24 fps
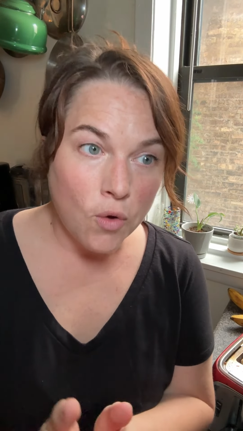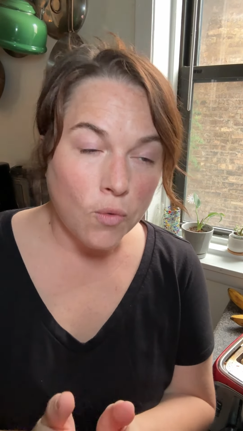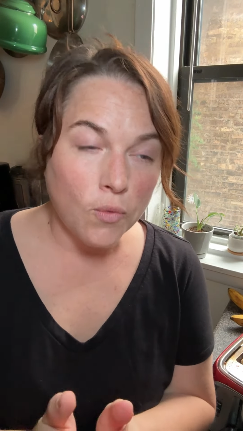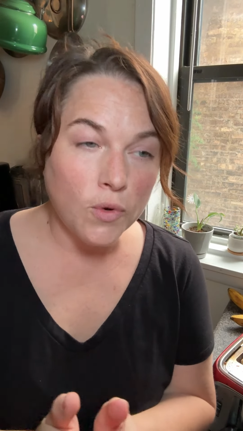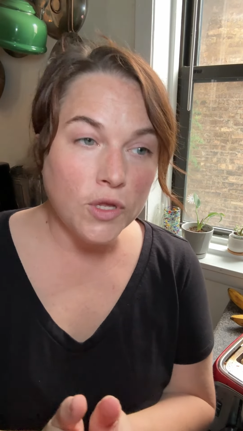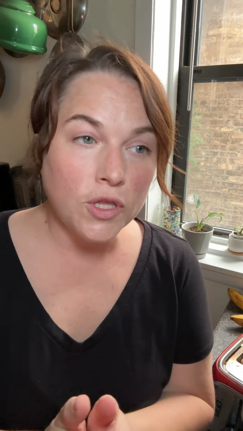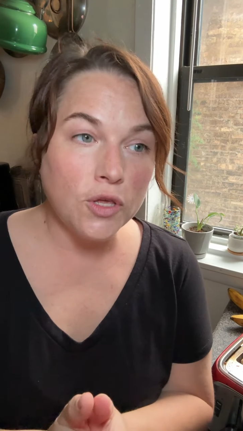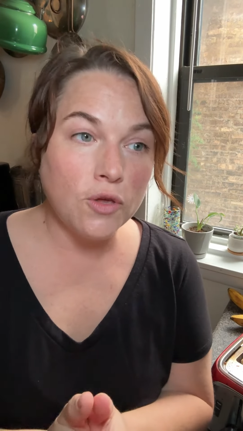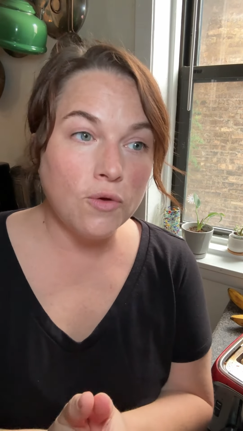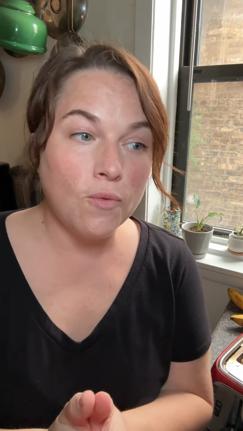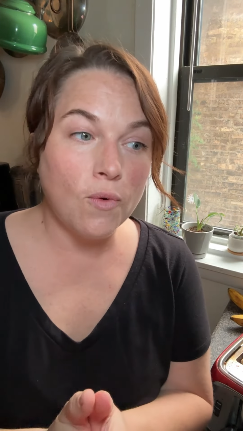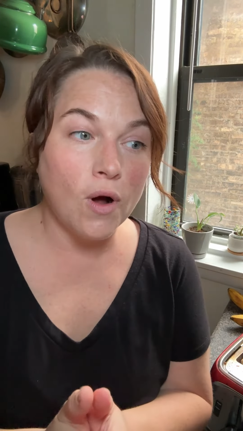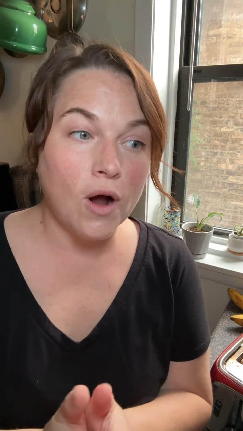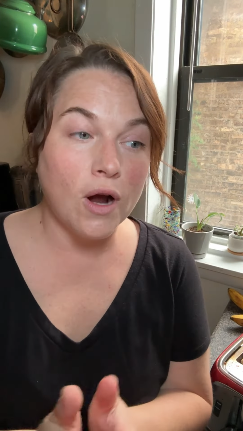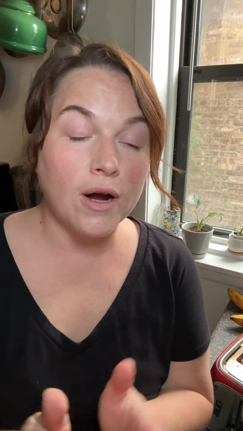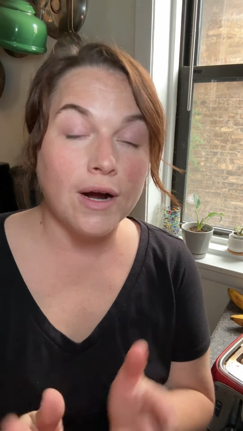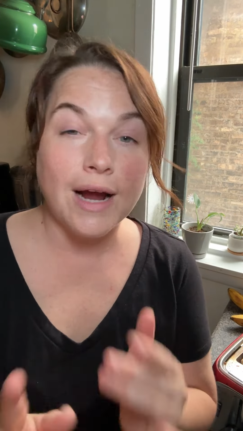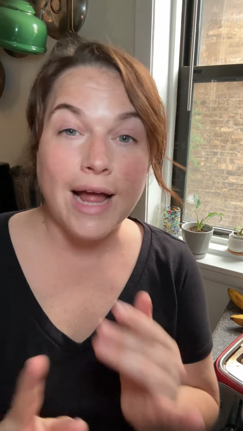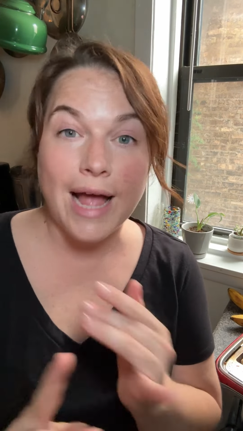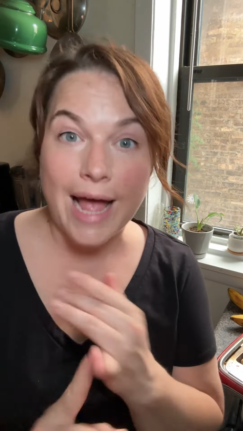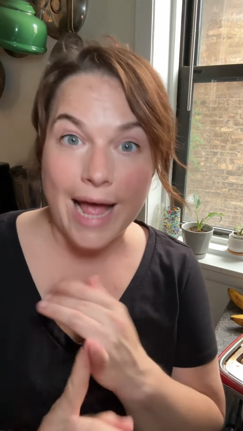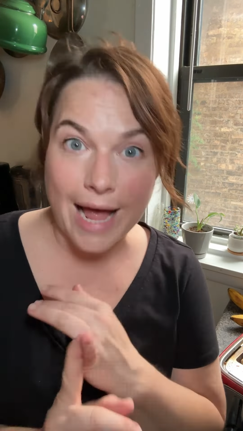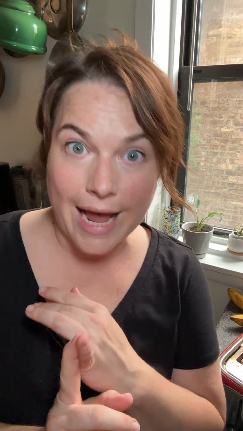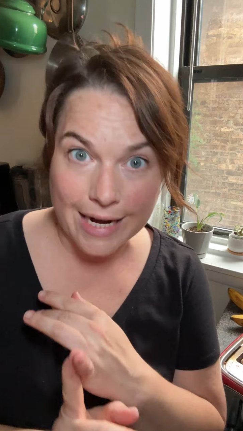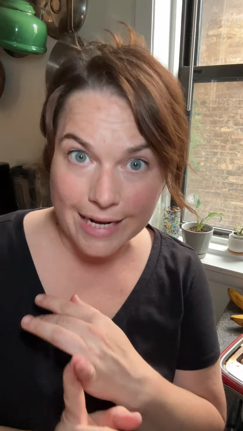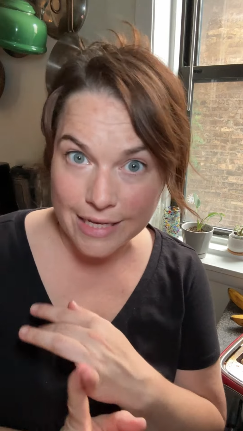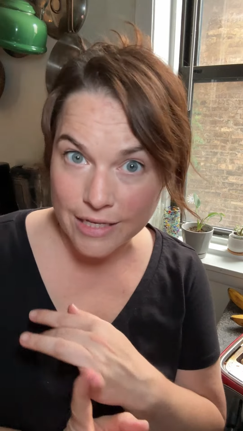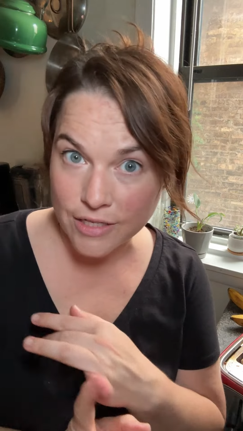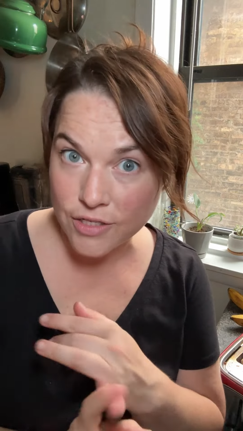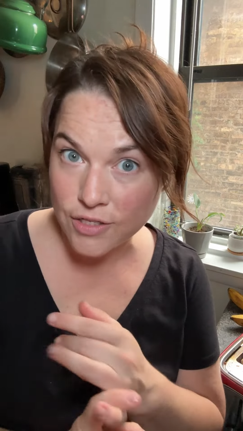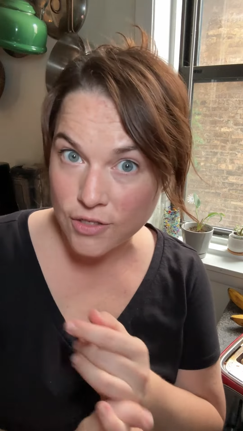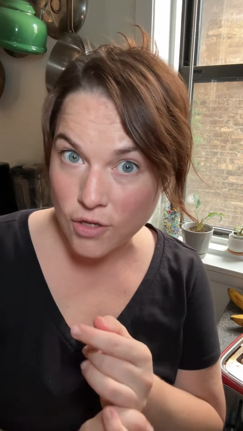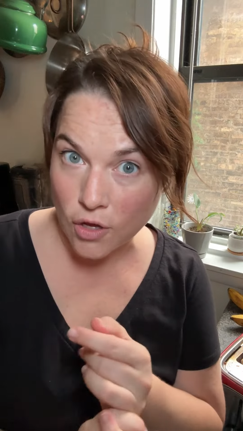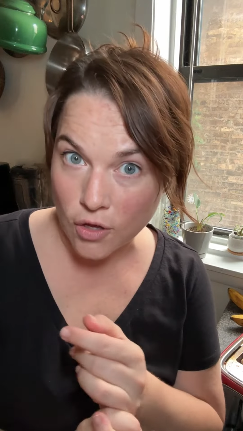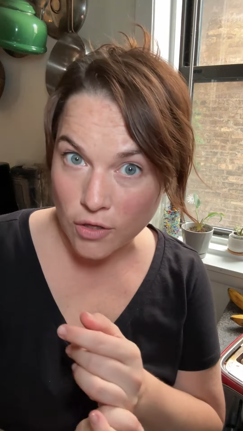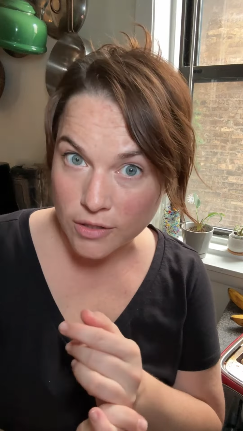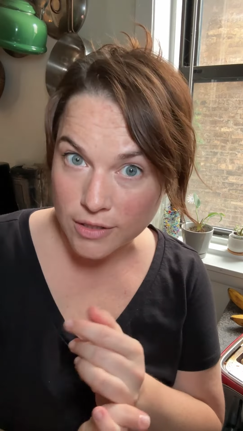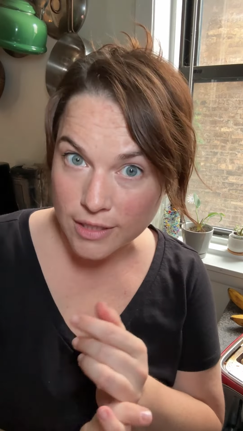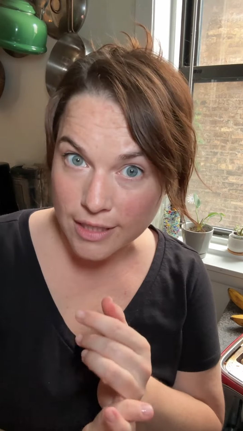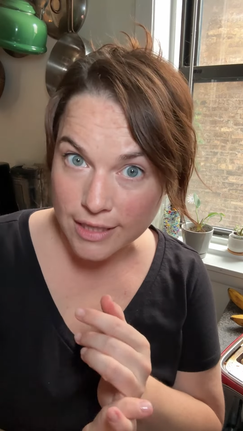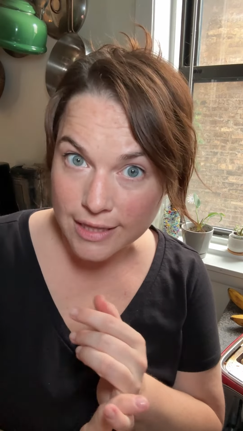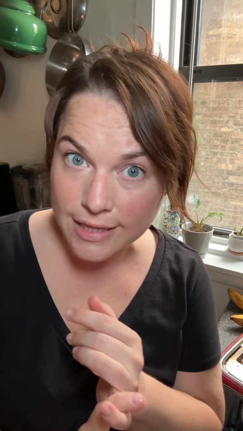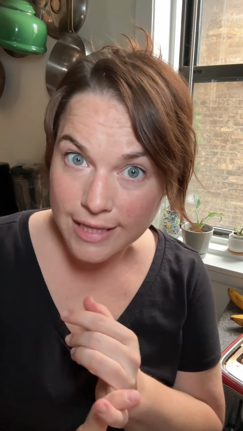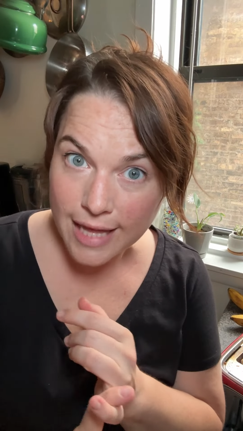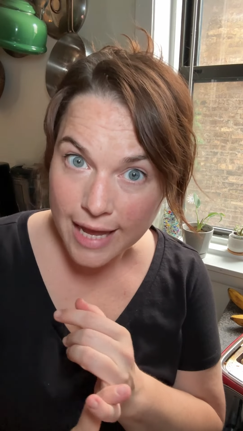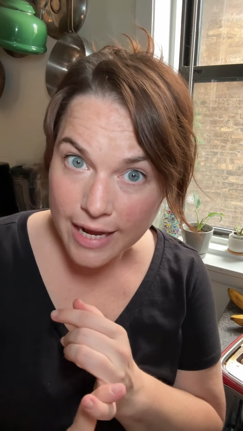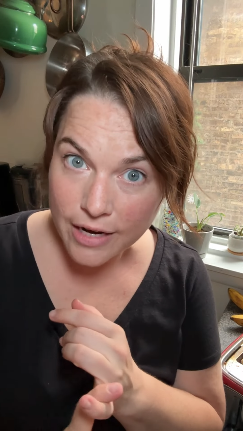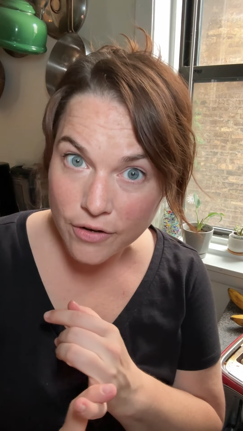when you are adding salt
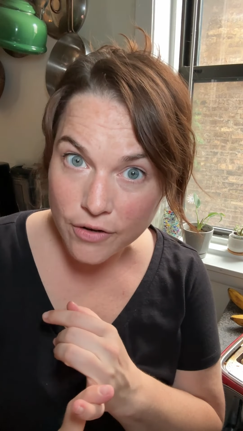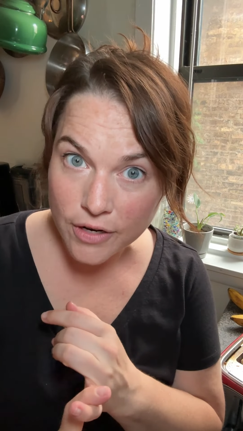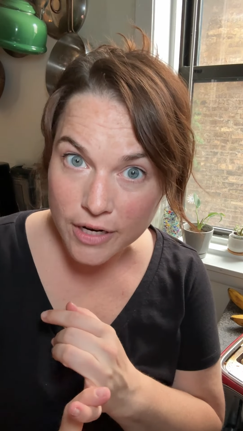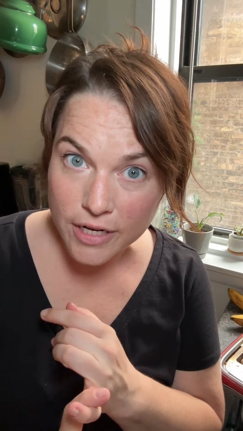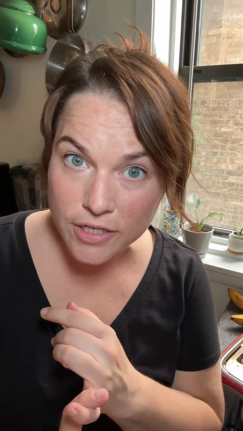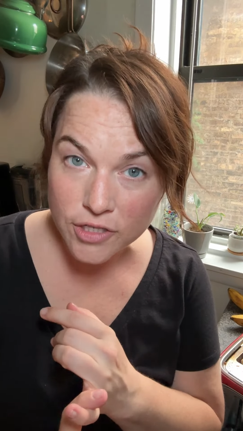later